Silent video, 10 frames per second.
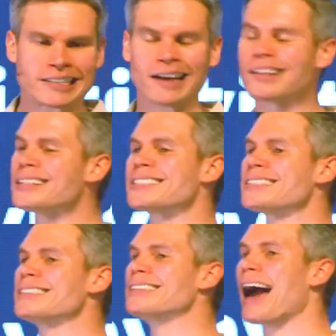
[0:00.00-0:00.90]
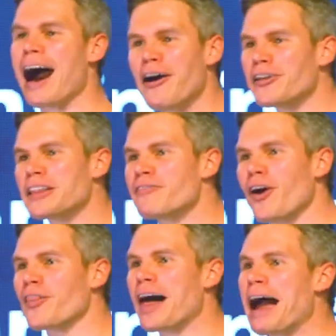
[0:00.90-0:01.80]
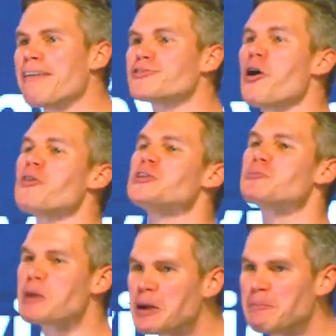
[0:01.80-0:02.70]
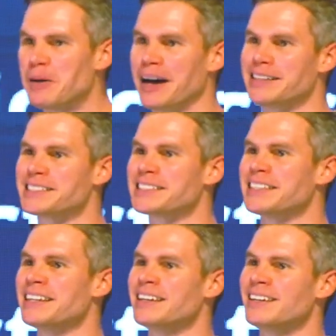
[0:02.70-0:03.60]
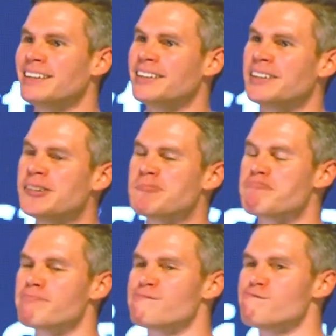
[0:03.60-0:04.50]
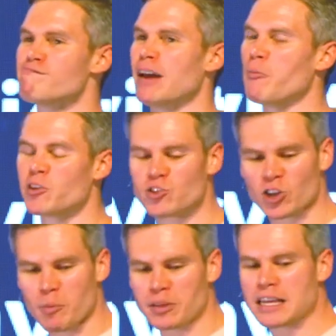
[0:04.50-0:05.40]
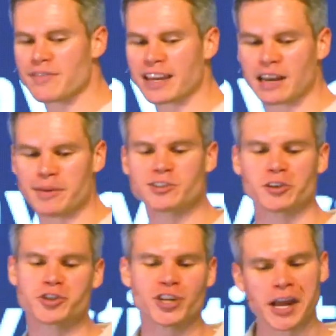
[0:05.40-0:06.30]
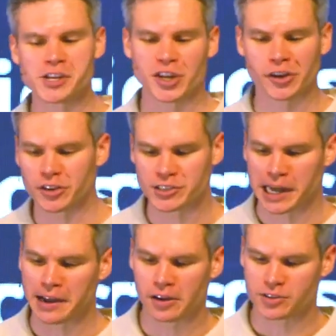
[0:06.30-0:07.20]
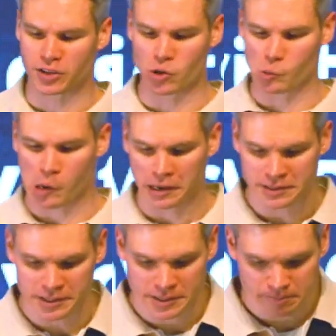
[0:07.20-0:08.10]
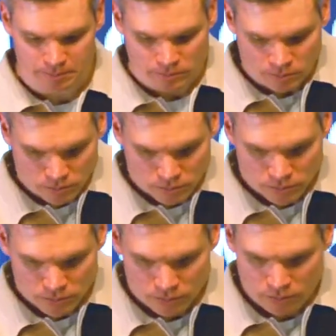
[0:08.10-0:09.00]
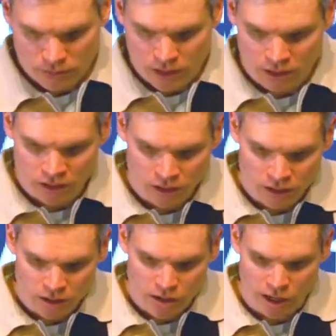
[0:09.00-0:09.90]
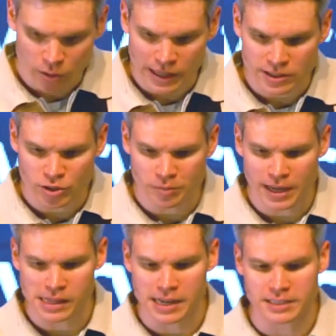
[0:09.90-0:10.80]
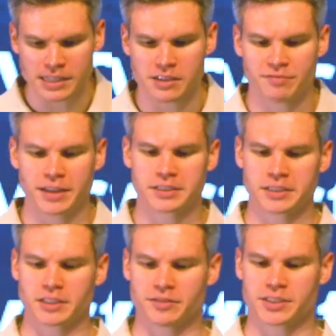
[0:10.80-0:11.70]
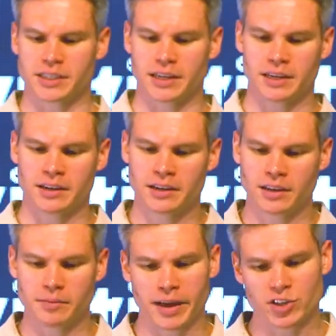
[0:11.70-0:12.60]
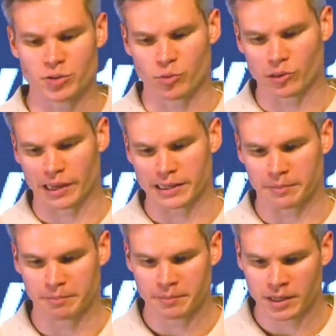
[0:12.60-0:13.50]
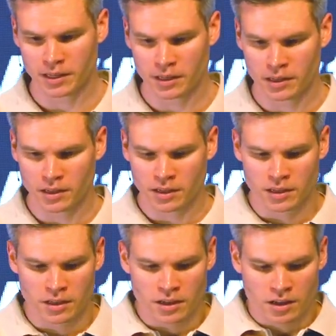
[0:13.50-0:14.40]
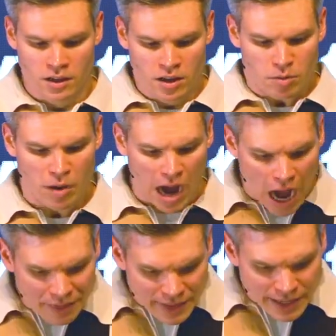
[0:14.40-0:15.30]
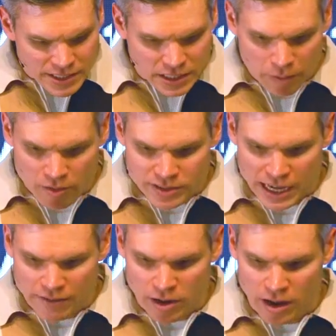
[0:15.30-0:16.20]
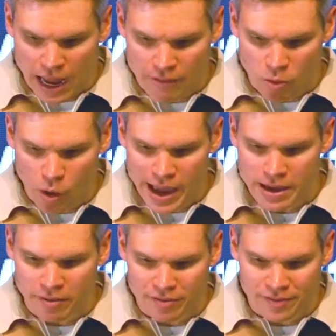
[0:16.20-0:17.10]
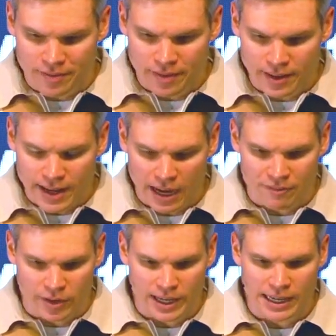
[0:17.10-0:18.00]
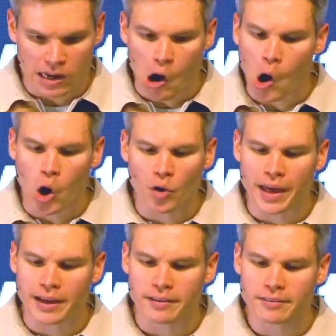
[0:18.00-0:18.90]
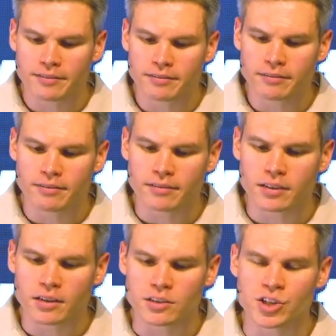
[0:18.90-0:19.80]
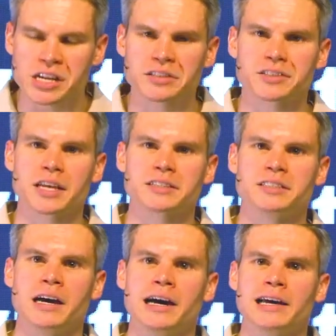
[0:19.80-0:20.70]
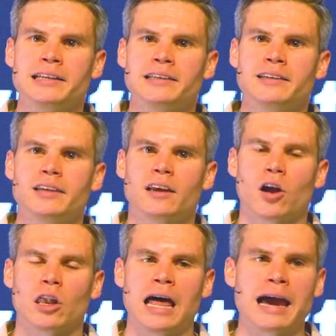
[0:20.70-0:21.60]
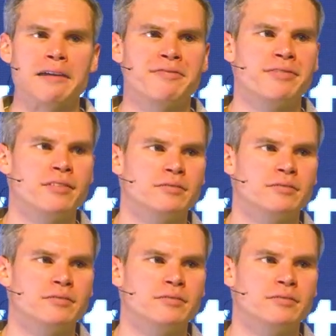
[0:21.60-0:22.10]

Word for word: tell us how to live our lives, the Holy Spirit must. And when you start believing in Him, He starts changing your desires and your wants. You got to relate to Him daily because He convicts us of sin, He makes you more like Him. But on this, some of us have a, have a way of kind of forgetting all that Jesus has done in our life.